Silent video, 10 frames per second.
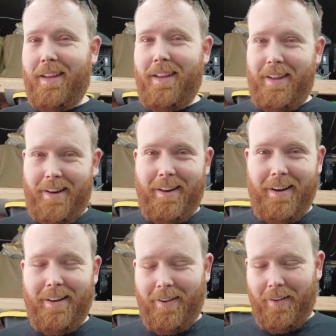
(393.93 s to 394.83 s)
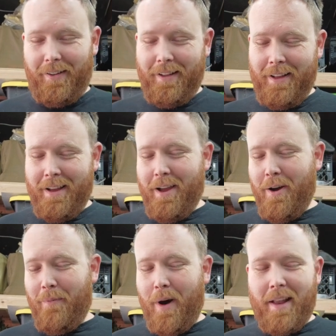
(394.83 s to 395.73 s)
in it at all.
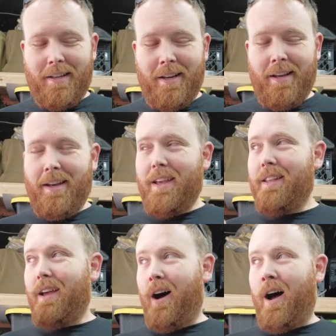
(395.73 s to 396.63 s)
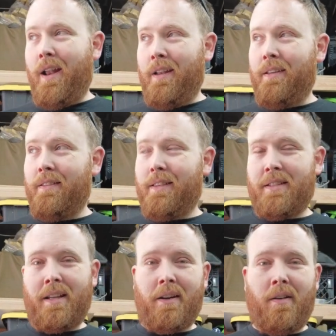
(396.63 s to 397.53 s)
But on the
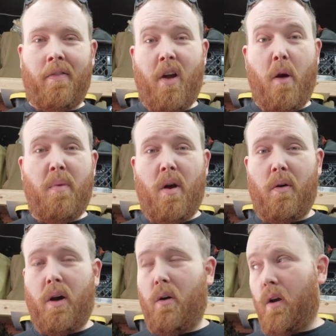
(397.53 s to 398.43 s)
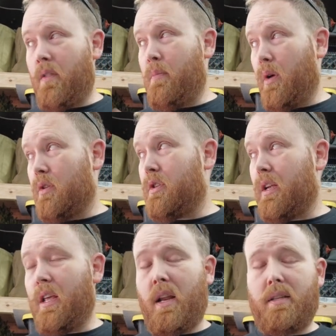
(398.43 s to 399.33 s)
sticker, on the R P O code, on the build
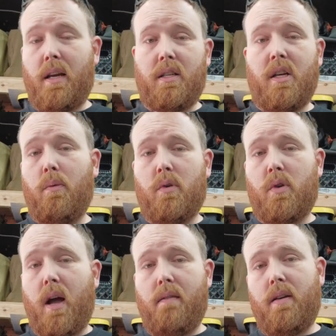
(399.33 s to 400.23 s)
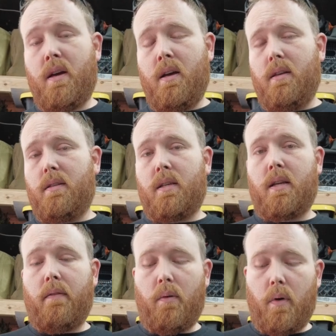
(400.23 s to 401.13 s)
sheet, it is a two-wheel drive Z
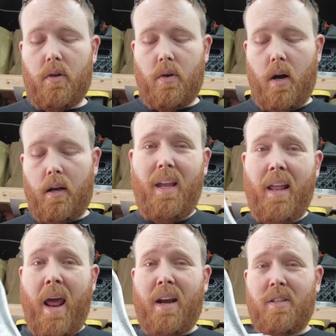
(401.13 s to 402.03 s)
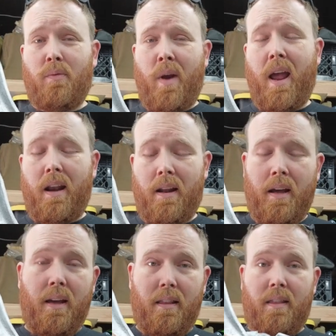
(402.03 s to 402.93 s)
seventy-one truck. And I actually ran
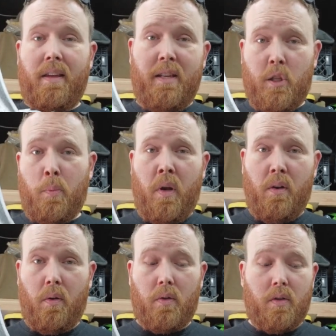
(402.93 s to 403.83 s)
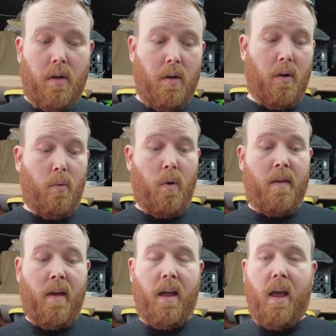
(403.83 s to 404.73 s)
these spindles
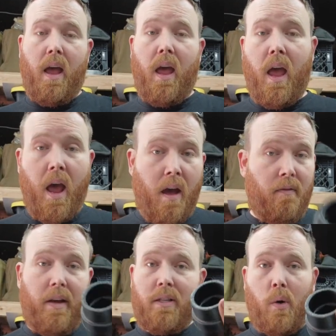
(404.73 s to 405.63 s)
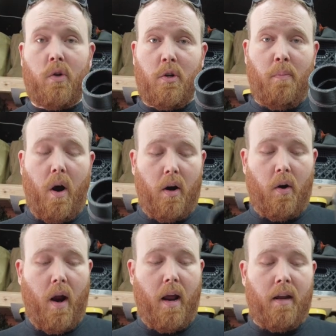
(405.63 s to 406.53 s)
with a heavy torsion bar
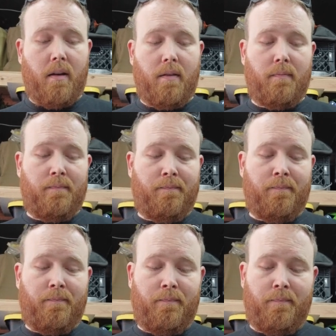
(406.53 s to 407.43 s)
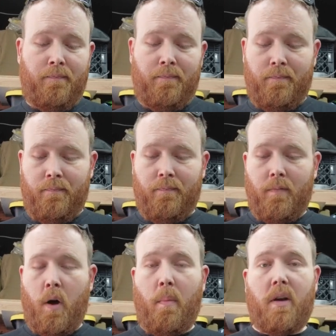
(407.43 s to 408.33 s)
crank
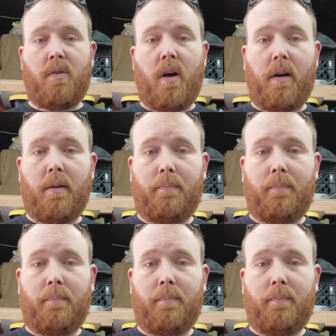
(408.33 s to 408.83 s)
on my truck.